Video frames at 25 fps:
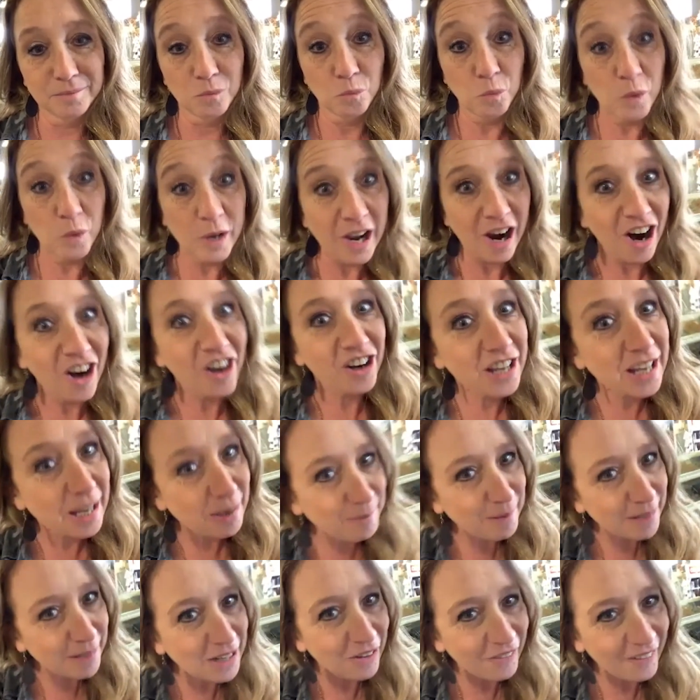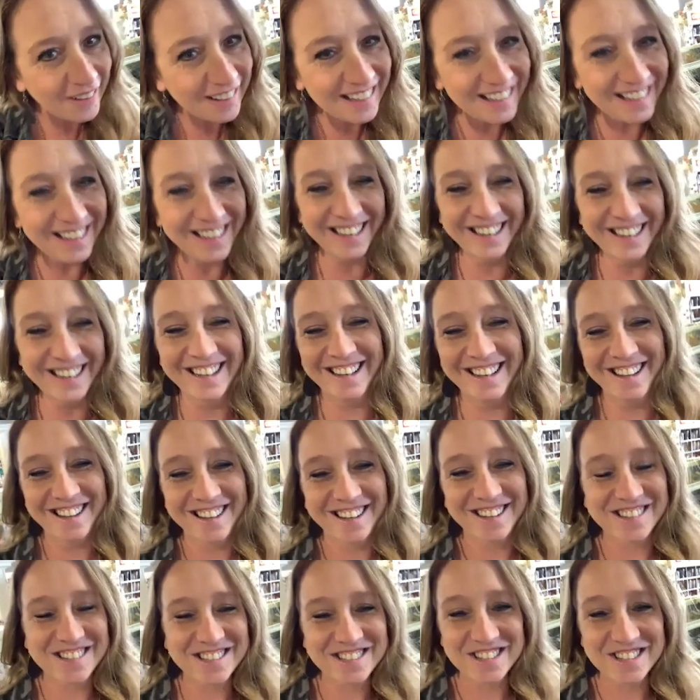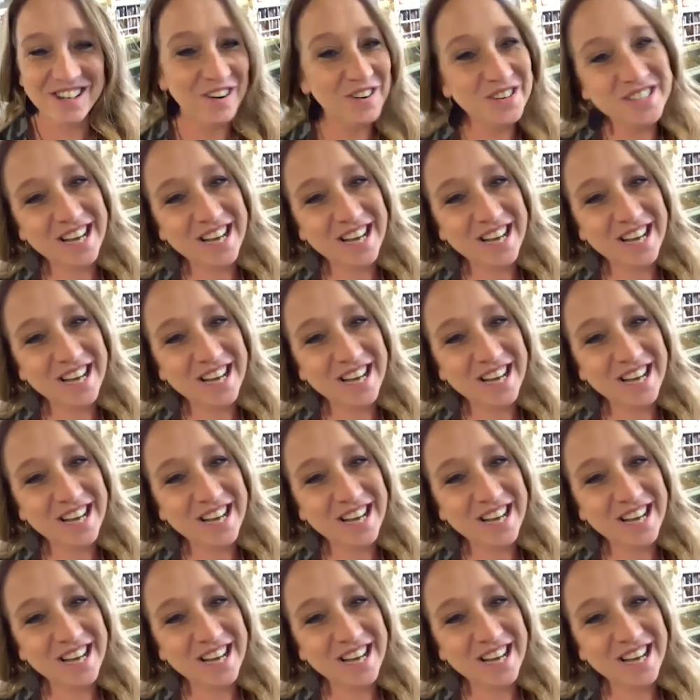We are keeping going. There's no